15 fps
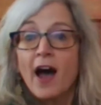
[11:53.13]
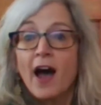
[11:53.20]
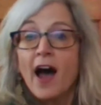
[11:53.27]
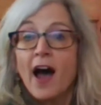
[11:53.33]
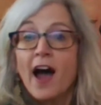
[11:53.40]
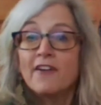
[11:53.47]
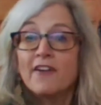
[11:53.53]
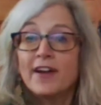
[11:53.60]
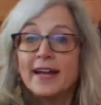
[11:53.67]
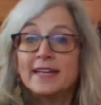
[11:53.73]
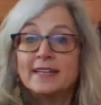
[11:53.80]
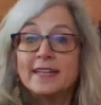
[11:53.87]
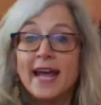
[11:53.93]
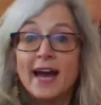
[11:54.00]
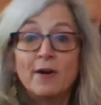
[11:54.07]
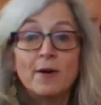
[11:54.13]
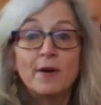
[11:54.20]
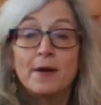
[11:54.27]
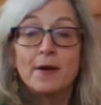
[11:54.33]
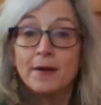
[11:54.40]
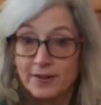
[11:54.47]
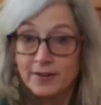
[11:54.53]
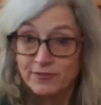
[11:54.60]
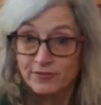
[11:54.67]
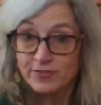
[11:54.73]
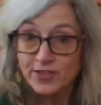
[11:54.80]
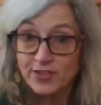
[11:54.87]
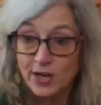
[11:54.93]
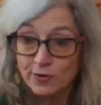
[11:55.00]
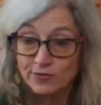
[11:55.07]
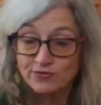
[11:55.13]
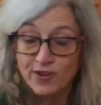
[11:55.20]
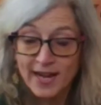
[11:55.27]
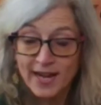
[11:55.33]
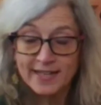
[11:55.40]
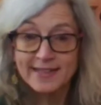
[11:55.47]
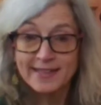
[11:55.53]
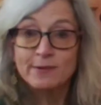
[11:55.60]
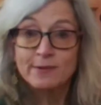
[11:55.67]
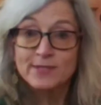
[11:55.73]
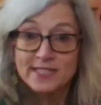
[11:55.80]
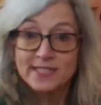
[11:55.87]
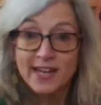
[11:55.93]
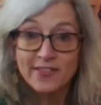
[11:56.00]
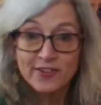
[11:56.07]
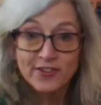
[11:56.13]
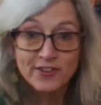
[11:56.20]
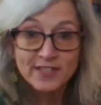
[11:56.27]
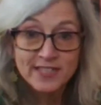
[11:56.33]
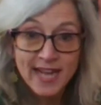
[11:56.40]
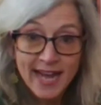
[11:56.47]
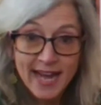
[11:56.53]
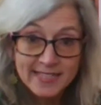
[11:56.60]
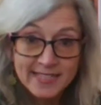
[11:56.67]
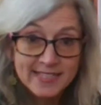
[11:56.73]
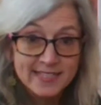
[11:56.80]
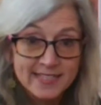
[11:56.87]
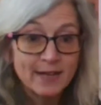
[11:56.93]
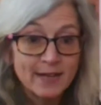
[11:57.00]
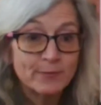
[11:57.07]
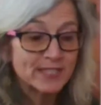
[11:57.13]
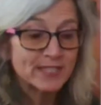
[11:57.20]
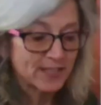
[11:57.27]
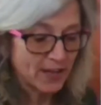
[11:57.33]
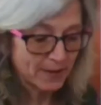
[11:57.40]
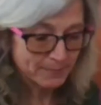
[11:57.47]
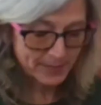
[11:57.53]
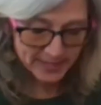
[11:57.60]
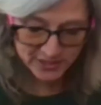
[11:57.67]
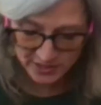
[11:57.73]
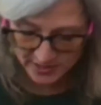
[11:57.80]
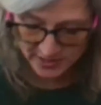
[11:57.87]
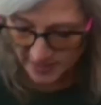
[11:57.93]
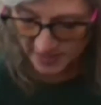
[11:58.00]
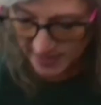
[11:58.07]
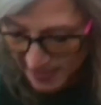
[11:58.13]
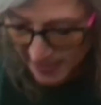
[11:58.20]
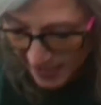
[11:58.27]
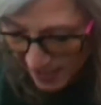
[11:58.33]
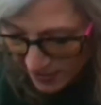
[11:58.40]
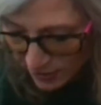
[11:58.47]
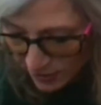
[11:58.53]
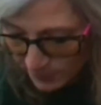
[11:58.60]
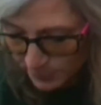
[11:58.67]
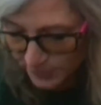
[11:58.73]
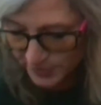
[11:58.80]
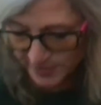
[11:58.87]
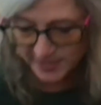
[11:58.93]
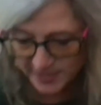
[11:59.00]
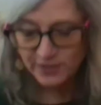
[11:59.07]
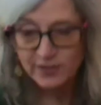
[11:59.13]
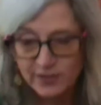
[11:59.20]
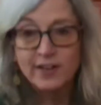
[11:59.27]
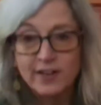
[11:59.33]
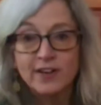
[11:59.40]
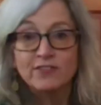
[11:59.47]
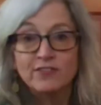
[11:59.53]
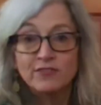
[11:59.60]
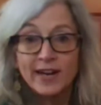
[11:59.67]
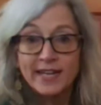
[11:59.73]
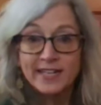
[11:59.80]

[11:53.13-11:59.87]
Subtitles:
All right, now note writing. That was another task that we saw mentioned in our book here, writing